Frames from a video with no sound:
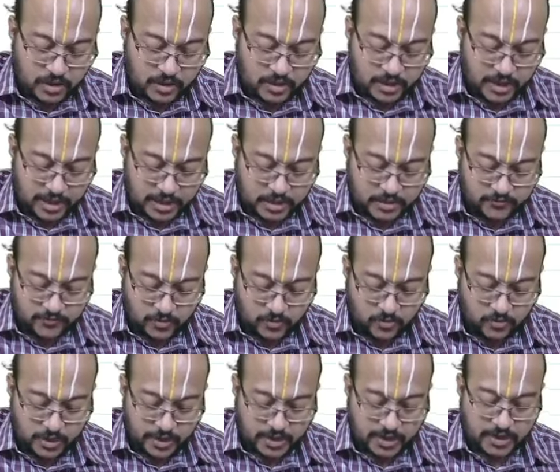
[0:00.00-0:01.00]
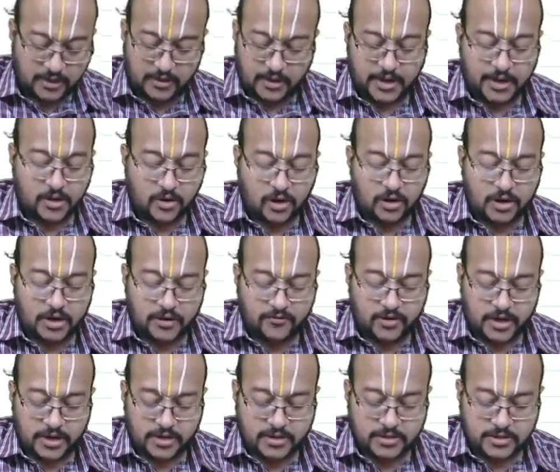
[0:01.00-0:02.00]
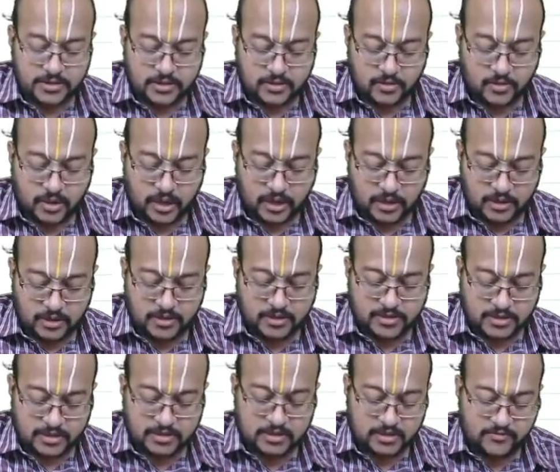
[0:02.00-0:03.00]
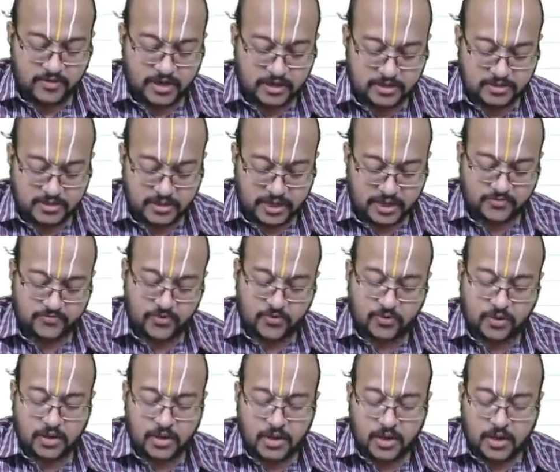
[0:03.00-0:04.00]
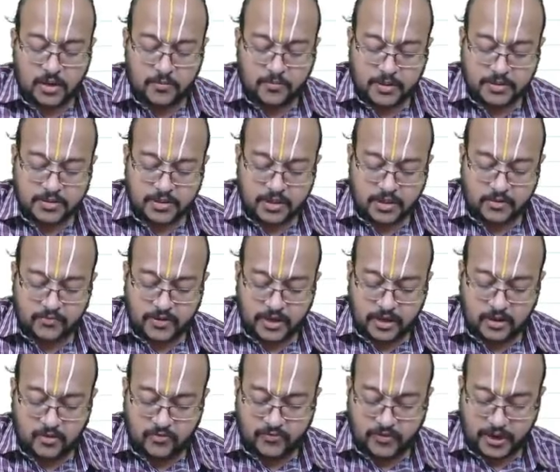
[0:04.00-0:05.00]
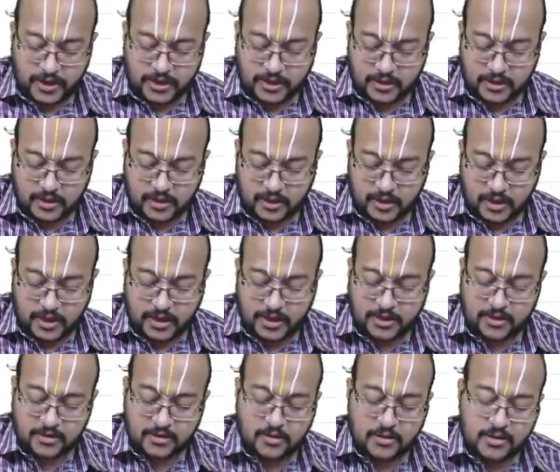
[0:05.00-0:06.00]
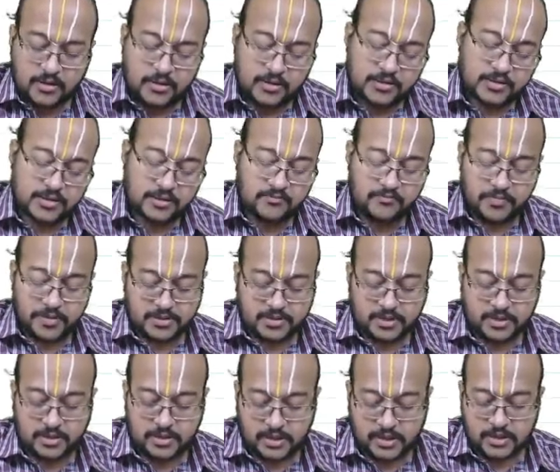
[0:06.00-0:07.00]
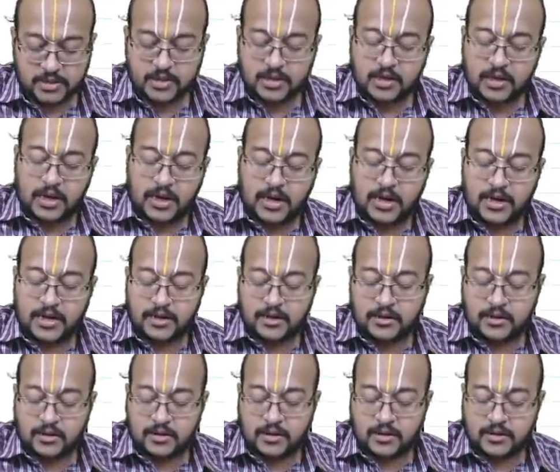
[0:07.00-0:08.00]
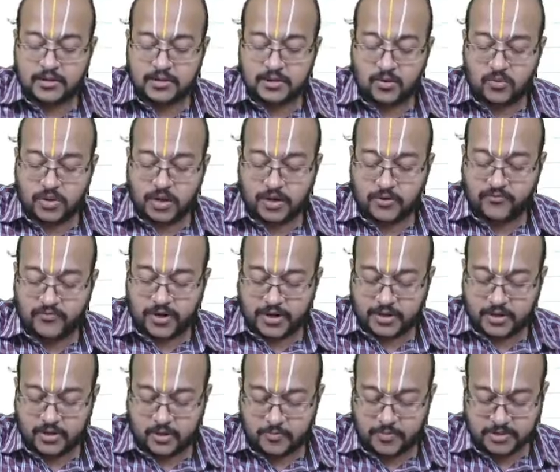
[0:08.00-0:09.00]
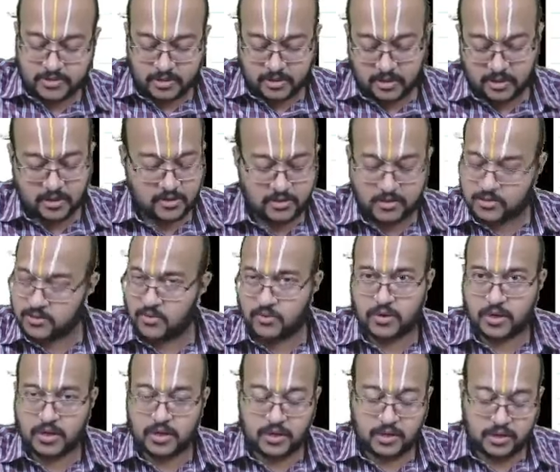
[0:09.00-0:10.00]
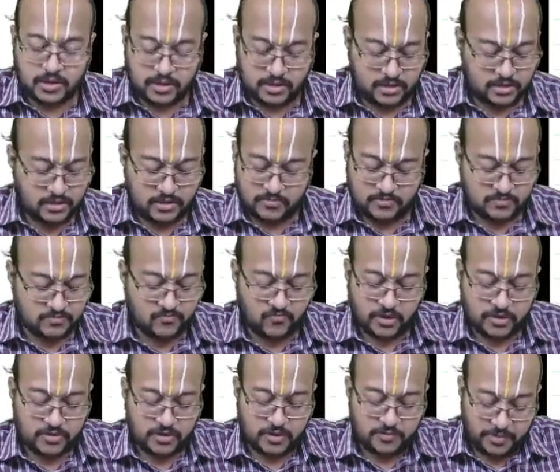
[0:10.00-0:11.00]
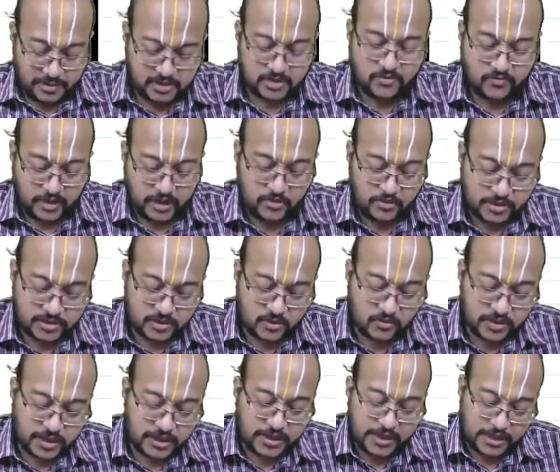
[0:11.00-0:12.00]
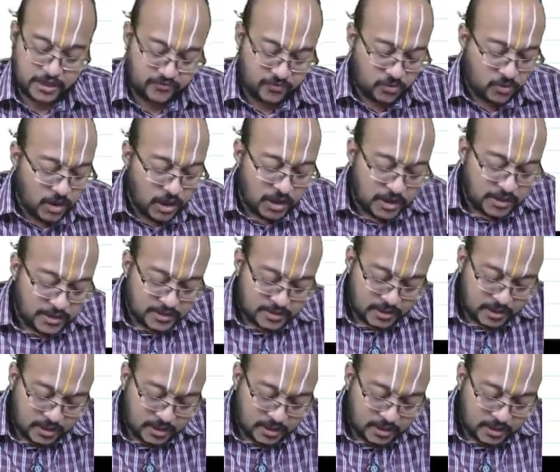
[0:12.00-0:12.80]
cash flow I can write, or dividends, okay, in this case dividend is the cash flow, present value factor at some percentage, and discounting factor, present discounting, what is that, present value, discounted cash flow. See